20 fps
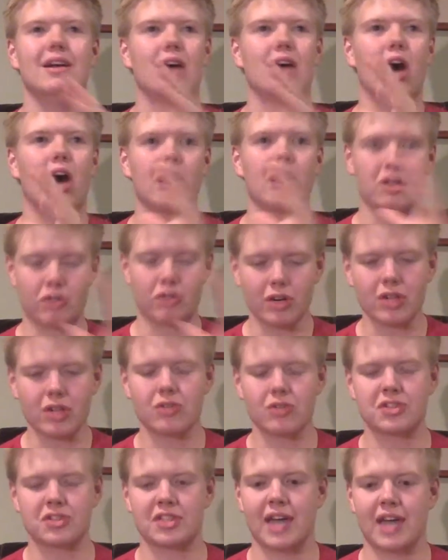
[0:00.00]
on a
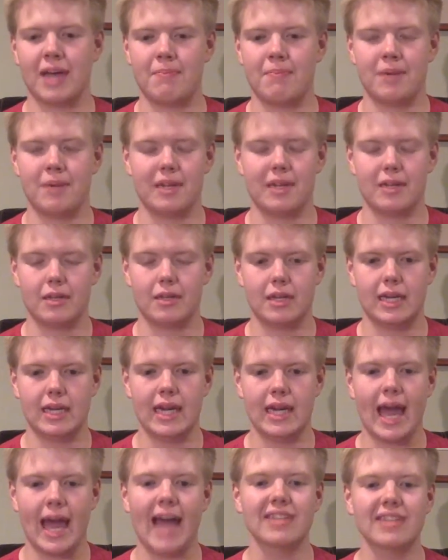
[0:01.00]
critical side, but
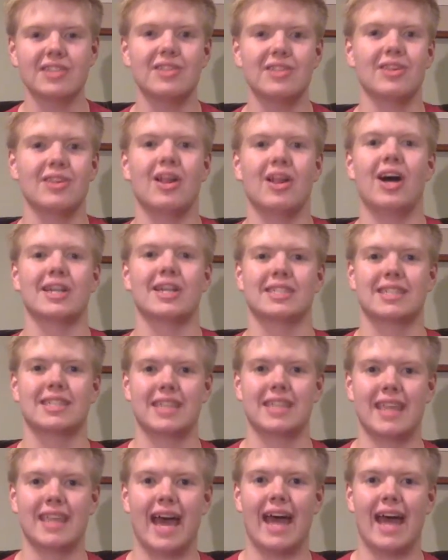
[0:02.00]
he hasn't lost
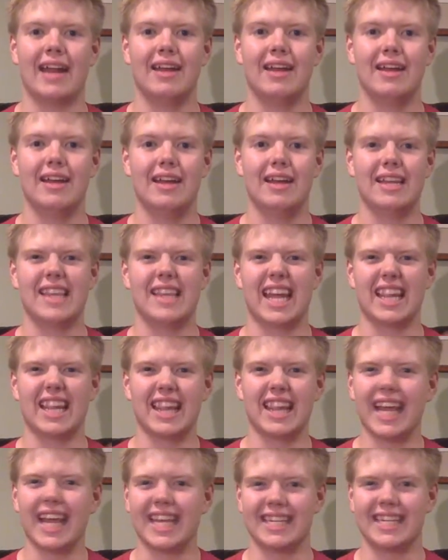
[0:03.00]
that
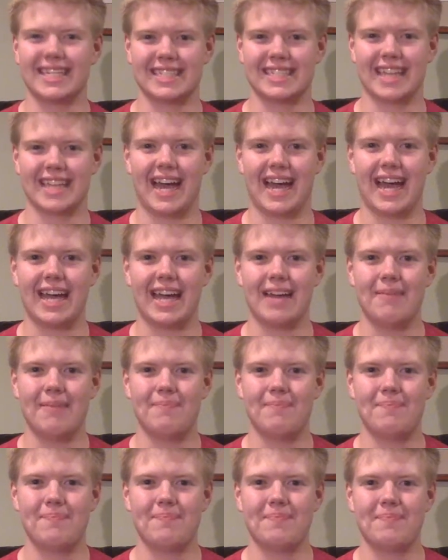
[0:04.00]
light in his eye,
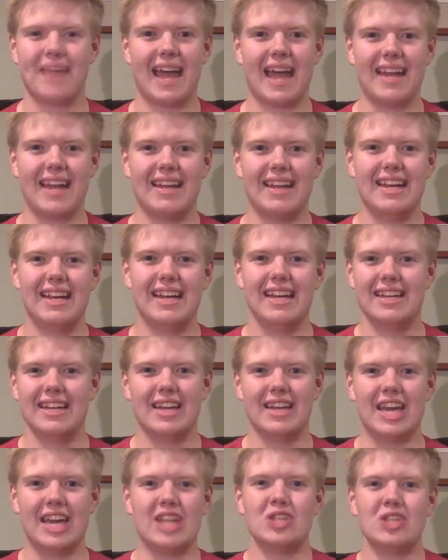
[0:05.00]
that
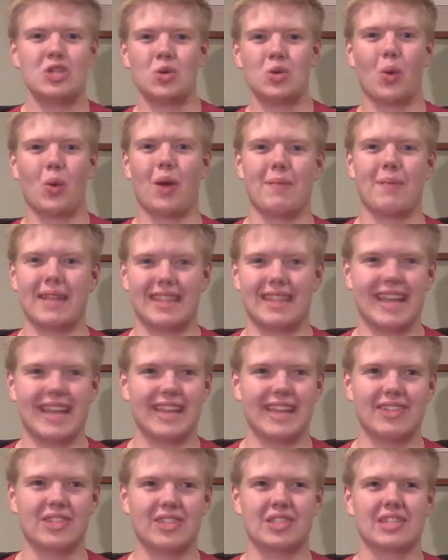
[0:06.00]
enjoyment,
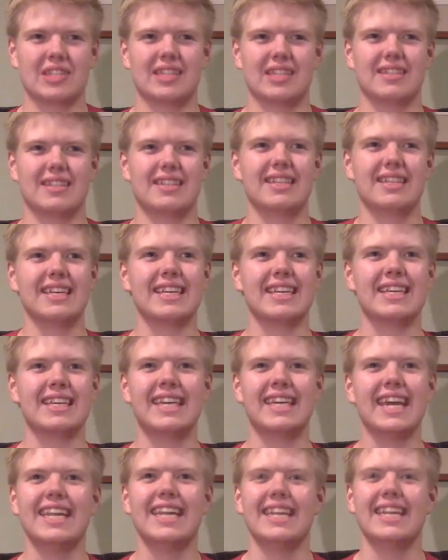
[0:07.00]
that just
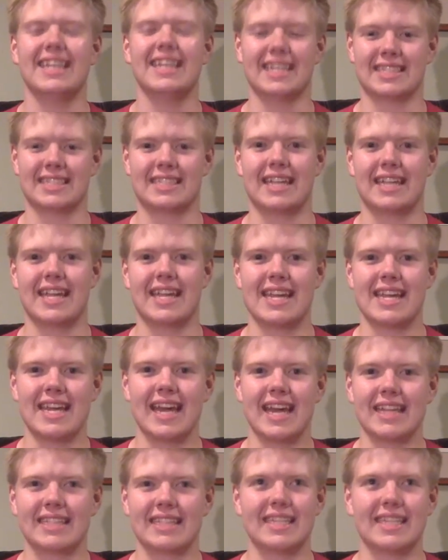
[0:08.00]
giddiness that he
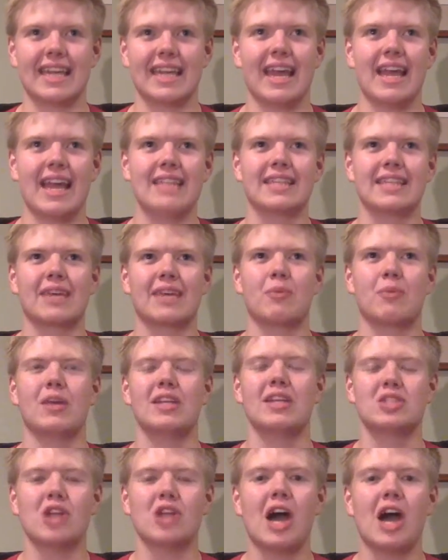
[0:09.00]
gets. It's like when
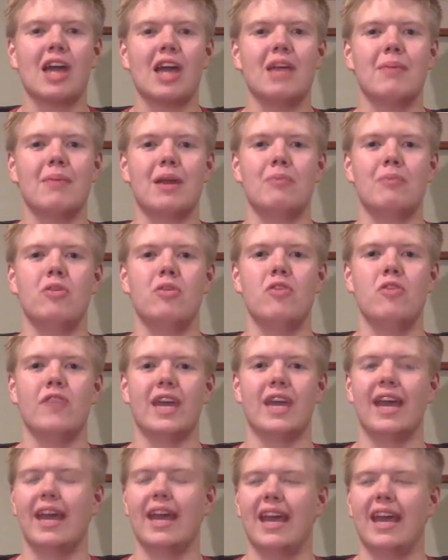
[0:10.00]
he's talking about a
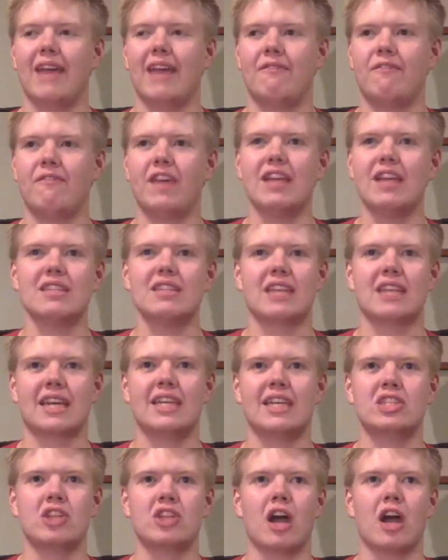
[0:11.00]
movie, it feels like
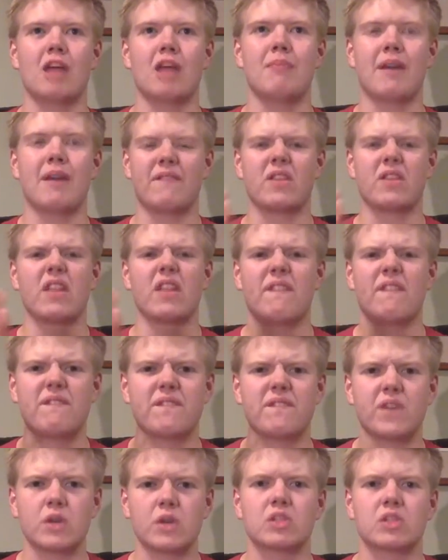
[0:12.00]
he's talking about it for the
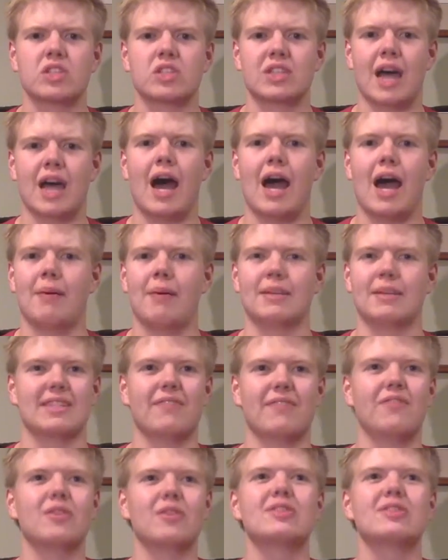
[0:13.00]
first time. It's the
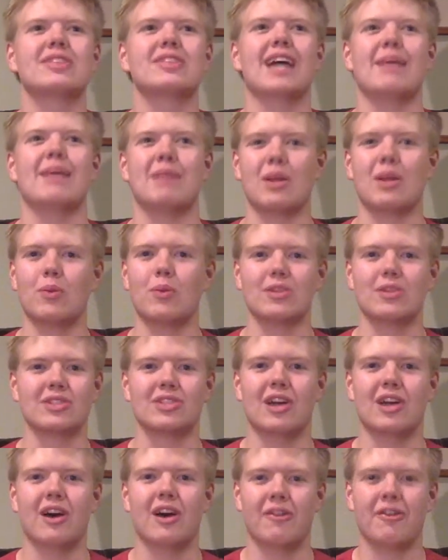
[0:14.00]
first time anyone
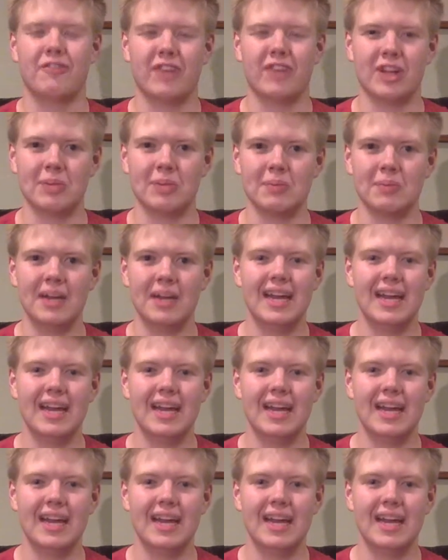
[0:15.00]
saw a film.